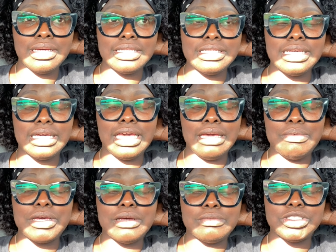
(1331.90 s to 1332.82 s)
to keep
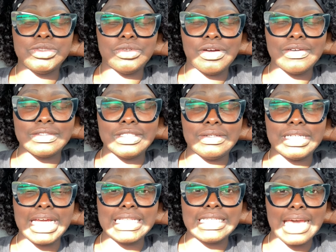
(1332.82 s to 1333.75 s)
him strong during
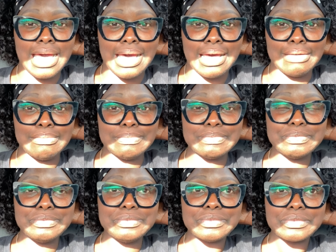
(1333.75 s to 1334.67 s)
that time.
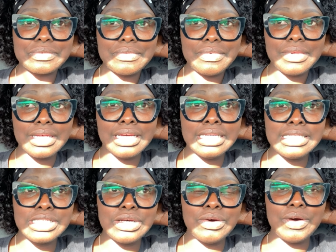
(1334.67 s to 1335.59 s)
And
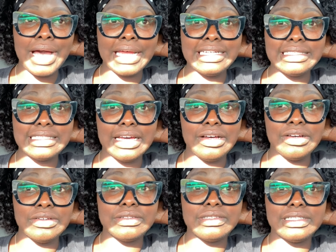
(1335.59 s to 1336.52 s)
so I didn't
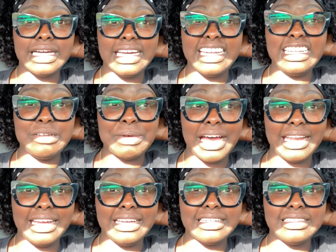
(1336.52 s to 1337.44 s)
tell
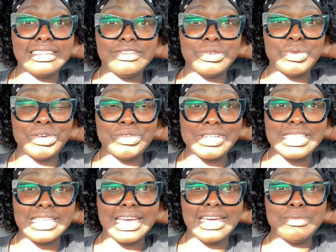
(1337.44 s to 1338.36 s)
anybody what was
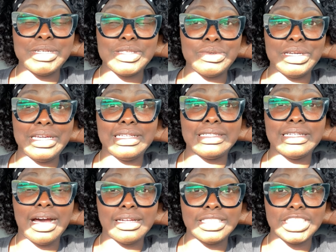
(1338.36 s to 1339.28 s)
said between
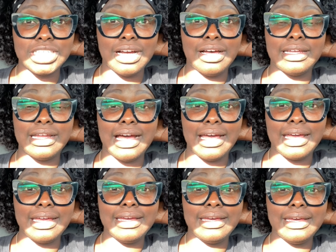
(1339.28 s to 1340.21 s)
Doctor Shaw and
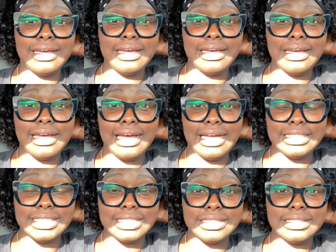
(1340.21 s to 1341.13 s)
I. I
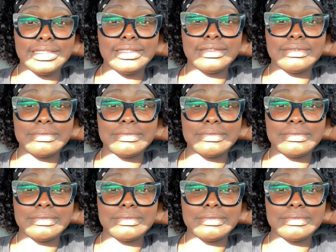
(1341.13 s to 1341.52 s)
just